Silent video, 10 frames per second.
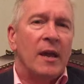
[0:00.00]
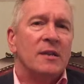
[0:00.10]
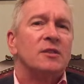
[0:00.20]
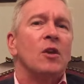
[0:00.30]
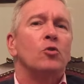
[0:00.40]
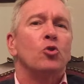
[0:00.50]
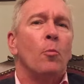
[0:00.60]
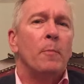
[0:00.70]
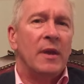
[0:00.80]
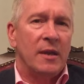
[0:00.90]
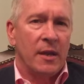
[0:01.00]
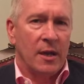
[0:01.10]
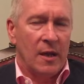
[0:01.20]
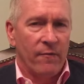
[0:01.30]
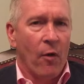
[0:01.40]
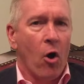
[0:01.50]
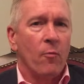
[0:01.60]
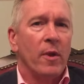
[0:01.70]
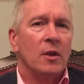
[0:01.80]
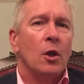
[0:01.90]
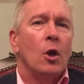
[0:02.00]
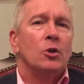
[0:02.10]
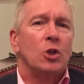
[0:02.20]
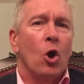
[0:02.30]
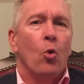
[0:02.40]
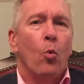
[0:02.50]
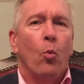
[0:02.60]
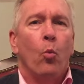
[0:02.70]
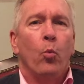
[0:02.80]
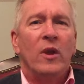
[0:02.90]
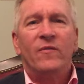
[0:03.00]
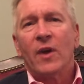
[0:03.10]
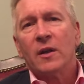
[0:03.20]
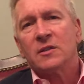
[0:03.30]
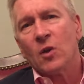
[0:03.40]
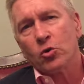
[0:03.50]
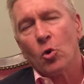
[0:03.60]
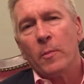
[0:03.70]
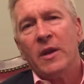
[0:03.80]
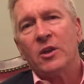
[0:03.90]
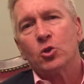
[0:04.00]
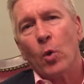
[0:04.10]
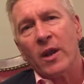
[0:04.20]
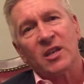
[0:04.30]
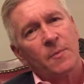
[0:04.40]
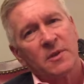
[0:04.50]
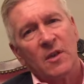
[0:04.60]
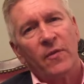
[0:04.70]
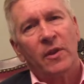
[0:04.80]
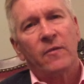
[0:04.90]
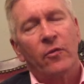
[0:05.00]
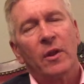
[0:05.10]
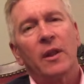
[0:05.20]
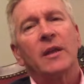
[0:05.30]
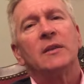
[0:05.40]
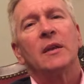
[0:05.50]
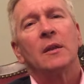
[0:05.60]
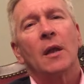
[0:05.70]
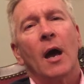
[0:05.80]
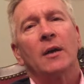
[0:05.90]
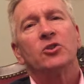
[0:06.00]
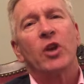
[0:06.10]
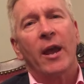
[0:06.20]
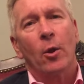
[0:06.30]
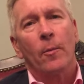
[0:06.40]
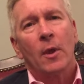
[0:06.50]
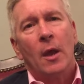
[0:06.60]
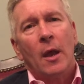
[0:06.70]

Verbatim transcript: is social media involvement. So we've done social media trading specifically for the LinkedIn uh, channel.